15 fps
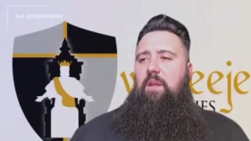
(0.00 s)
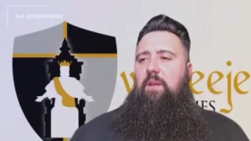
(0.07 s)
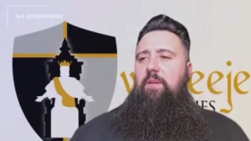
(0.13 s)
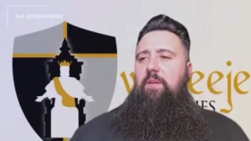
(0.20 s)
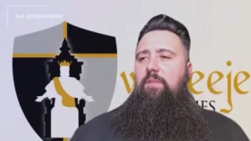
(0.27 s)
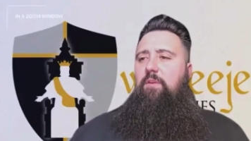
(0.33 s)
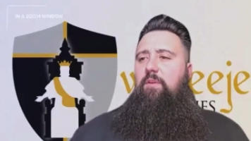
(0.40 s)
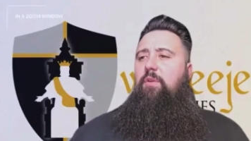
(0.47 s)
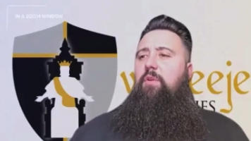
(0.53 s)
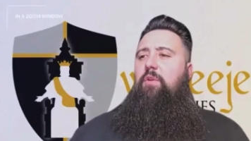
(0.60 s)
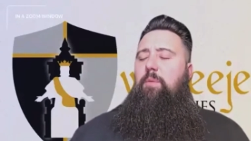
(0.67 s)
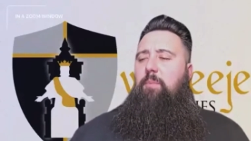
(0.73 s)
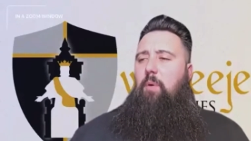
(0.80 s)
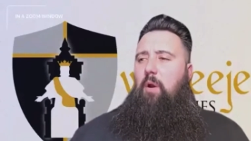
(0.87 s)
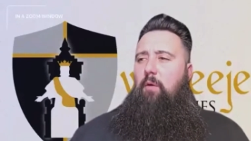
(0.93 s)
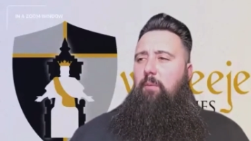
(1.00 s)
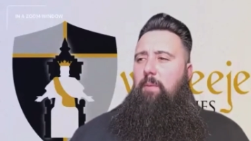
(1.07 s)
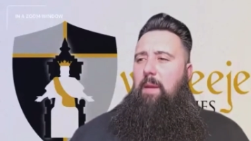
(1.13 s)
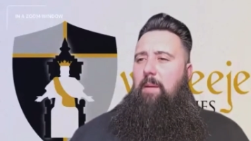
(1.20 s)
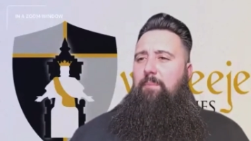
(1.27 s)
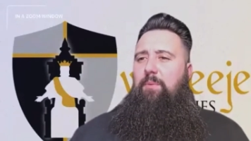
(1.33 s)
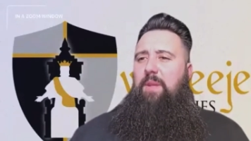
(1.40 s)
till you depart from
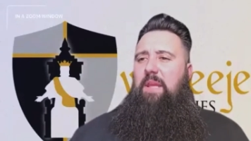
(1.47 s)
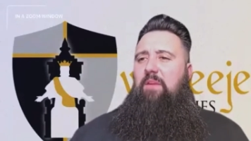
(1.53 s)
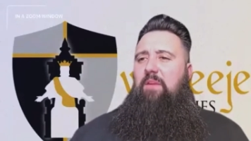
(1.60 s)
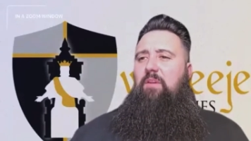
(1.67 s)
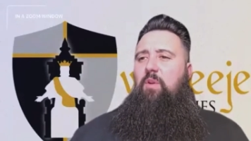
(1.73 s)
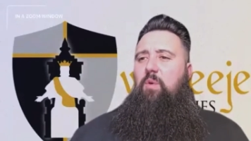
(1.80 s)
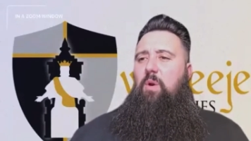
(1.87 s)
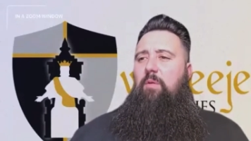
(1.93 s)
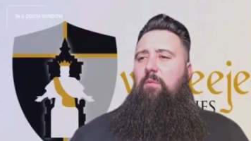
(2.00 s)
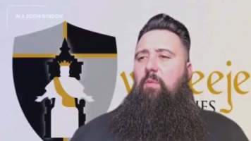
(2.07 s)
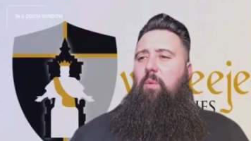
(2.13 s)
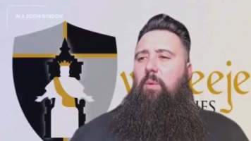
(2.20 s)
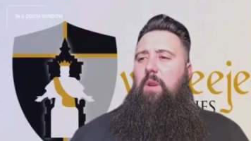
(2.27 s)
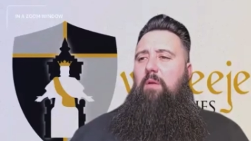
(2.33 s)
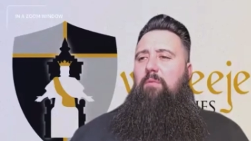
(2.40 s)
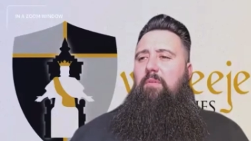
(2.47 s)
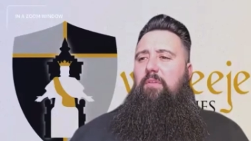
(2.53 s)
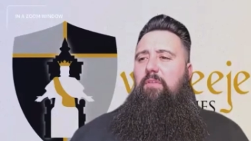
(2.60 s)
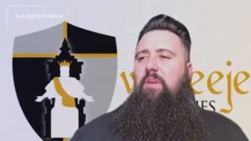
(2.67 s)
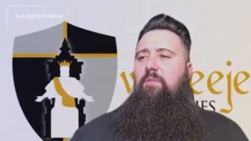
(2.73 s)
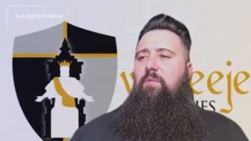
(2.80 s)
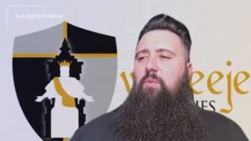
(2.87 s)
that place, and whoever will not
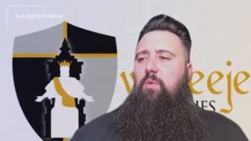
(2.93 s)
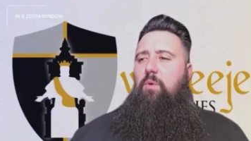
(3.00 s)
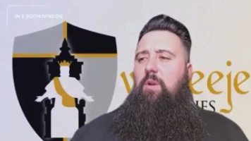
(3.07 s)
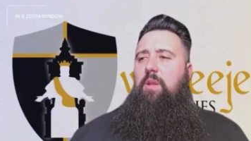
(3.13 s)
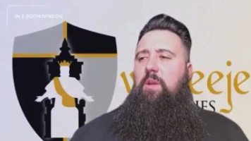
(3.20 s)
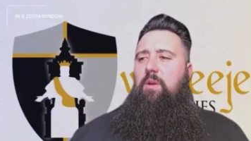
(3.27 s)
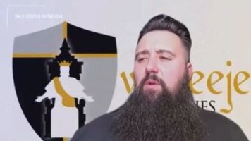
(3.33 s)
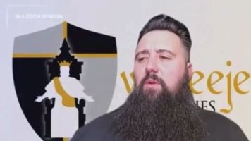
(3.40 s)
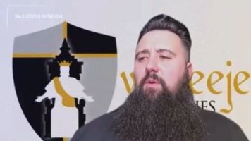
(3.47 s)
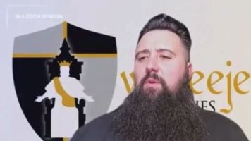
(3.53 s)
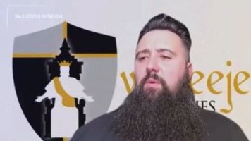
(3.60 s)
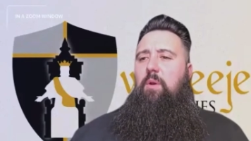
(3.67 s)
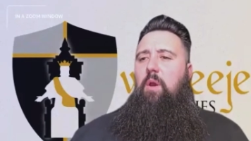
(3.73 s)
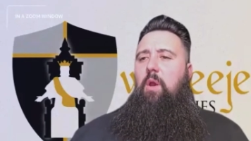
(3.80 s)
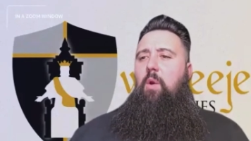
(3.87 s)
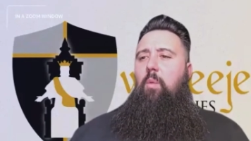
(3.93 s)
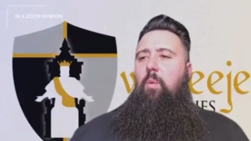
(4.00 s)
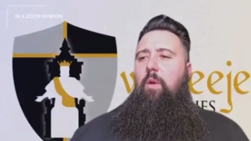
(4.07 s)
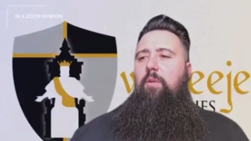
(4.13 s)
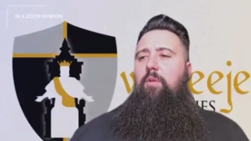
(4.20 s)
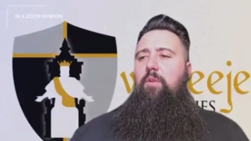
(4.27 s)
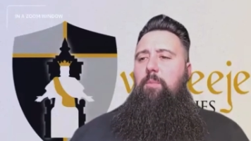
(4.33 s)
receive you nor hear you
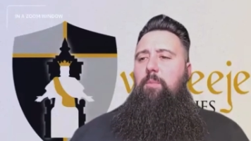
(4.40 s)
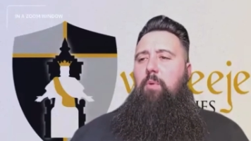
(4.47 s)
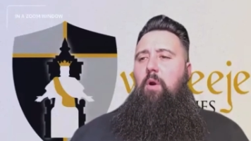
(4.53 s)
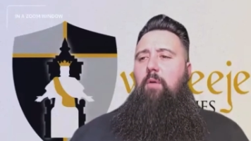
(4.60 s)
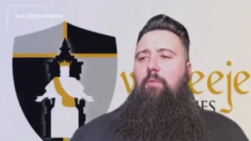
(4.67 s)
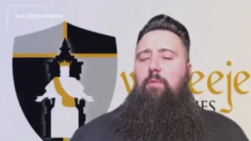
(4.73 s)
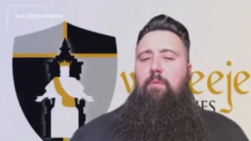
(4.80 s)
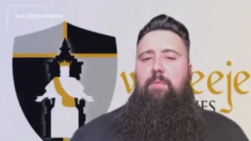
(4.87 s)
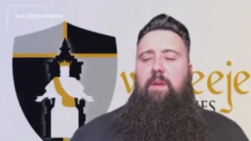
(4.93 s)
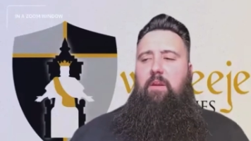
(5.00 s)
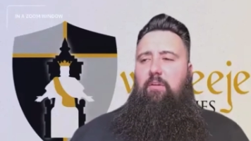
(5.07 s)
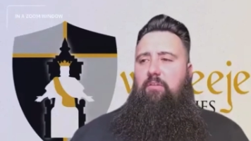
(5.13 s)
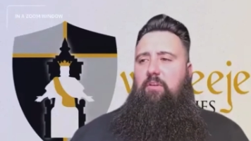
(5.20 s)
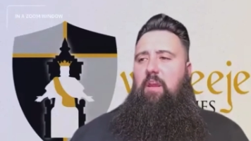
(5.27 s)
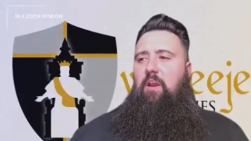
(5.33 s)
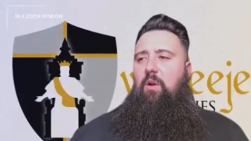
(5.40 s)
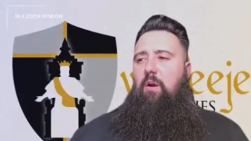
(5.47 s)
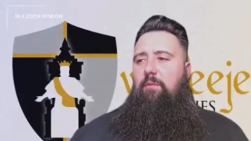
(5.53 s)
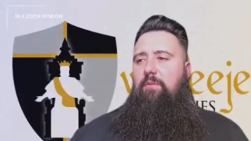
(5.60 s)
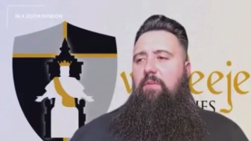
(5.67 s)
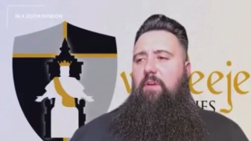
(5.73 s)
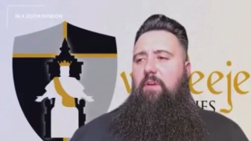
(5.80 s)
when you depart from there, shake off
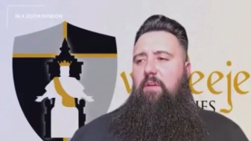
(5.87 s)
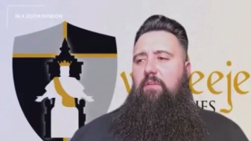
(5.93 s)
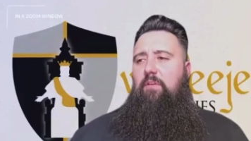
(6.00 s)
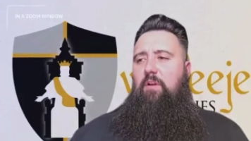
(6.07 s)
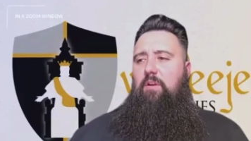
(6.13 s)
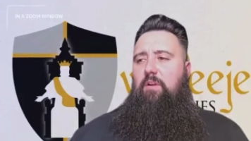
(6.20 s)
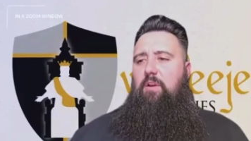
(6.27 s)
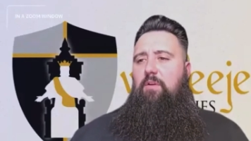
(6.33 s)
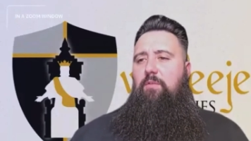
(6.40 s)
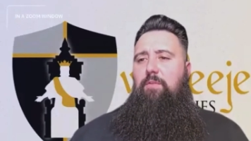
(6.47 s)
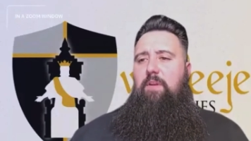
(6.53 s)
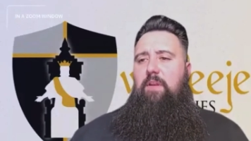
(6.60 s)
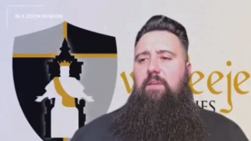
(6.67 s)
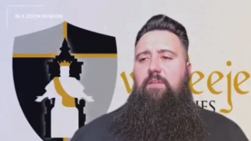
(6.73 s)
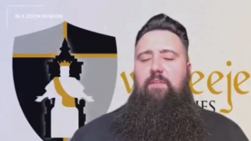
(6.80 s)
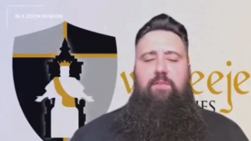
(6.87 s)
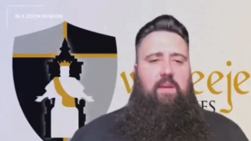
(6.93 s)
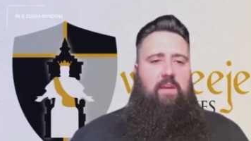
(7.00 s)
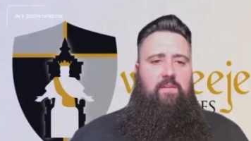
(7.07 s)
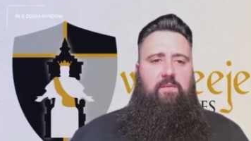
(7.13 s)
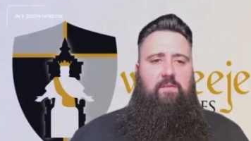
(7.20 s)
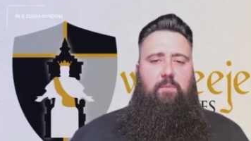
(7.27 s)
the dust under your feet as a
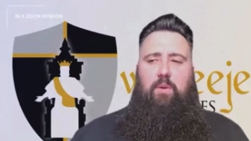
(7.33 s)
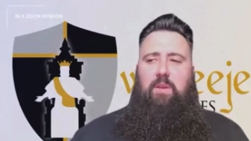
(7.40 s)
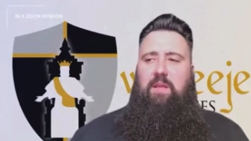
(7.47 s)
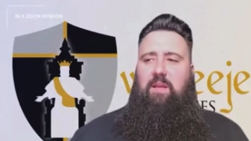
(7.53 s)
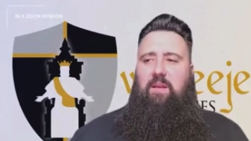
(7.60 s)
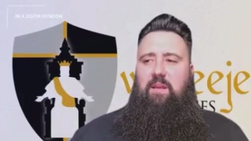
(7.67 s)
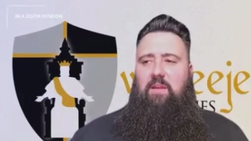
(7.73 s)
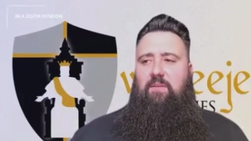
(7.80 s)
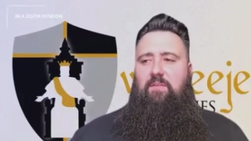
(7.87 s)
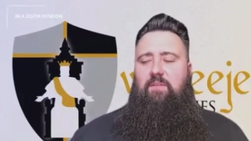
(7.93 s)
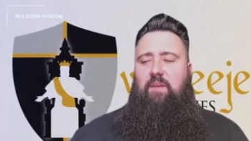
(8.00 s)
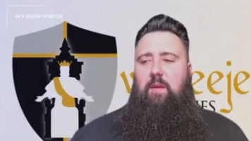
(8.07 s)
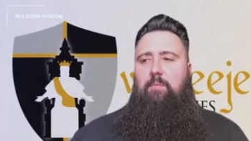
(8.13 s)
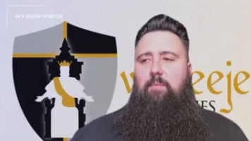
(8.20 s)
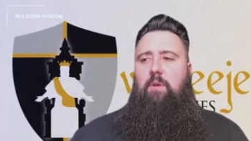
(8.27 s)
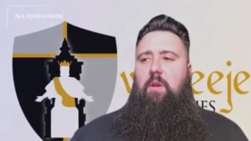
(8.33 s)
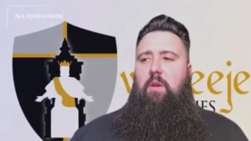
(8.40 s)
testimony against them.